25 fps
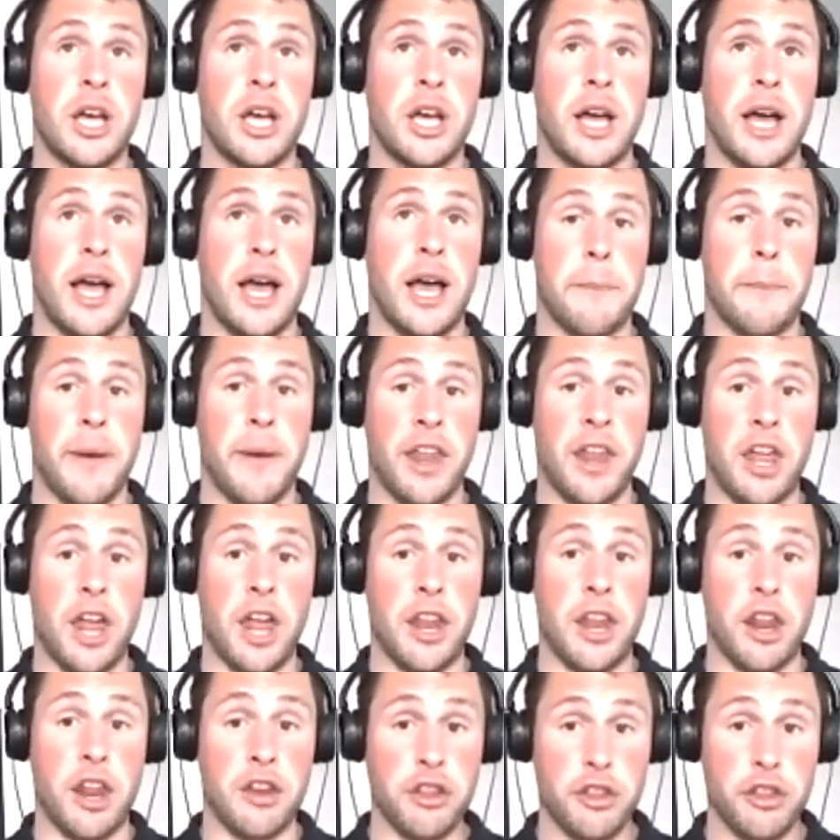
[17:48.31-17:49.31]
And
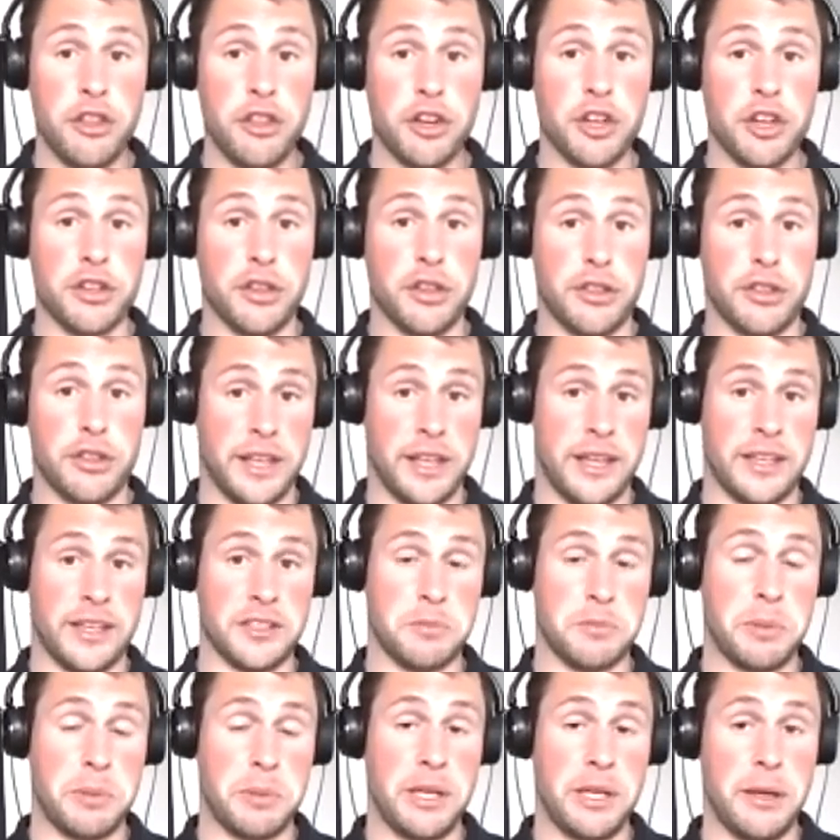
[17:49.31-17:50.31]
another good thing
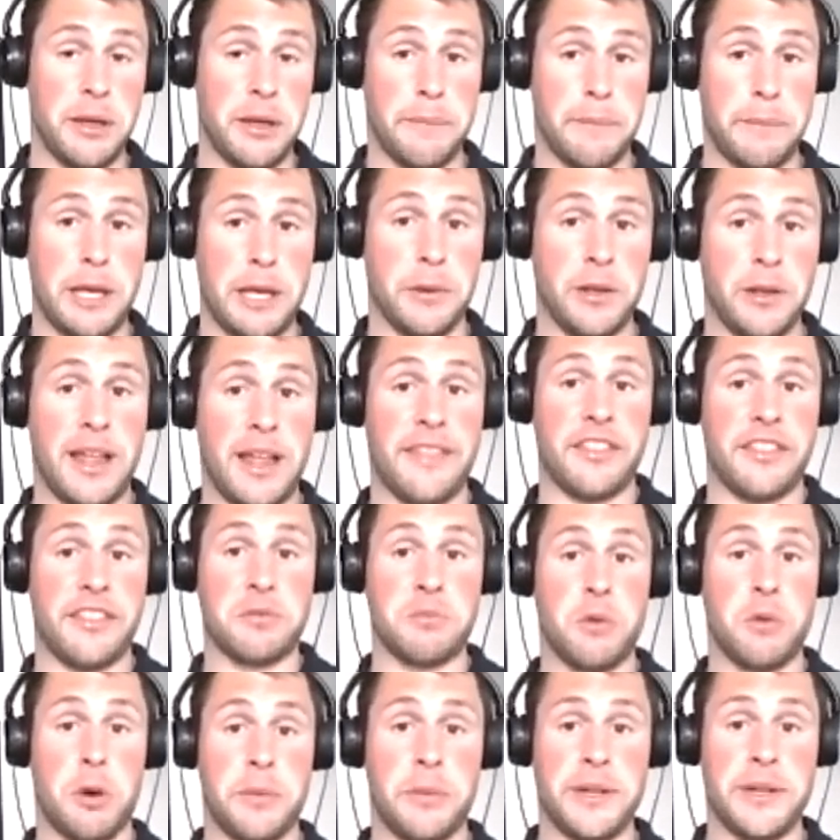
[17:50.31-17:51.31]
is people at this
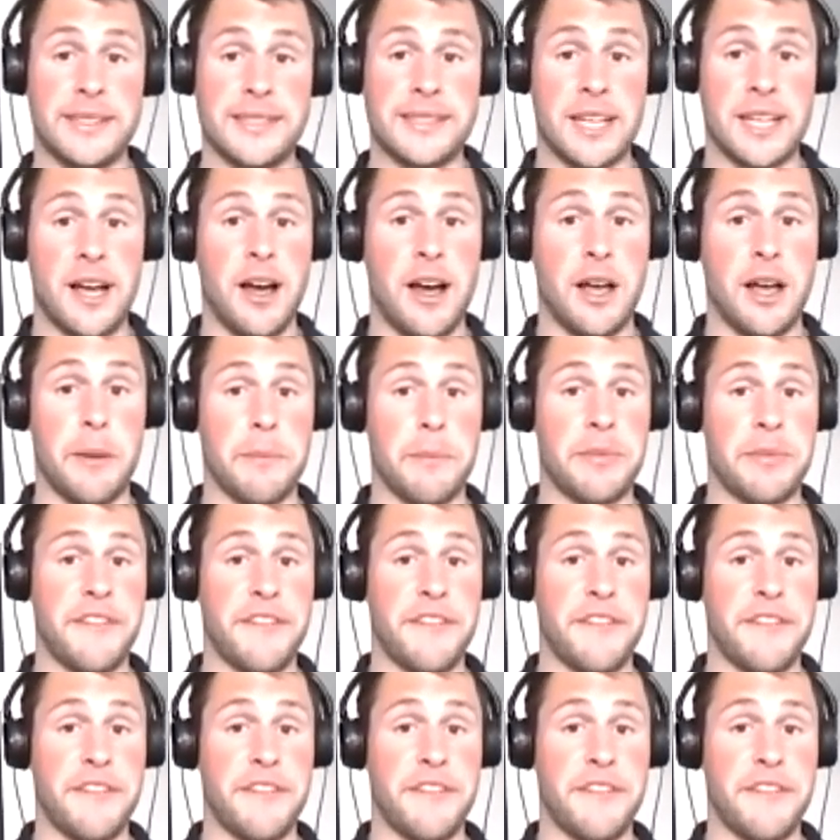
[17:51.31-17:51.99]
moment in time,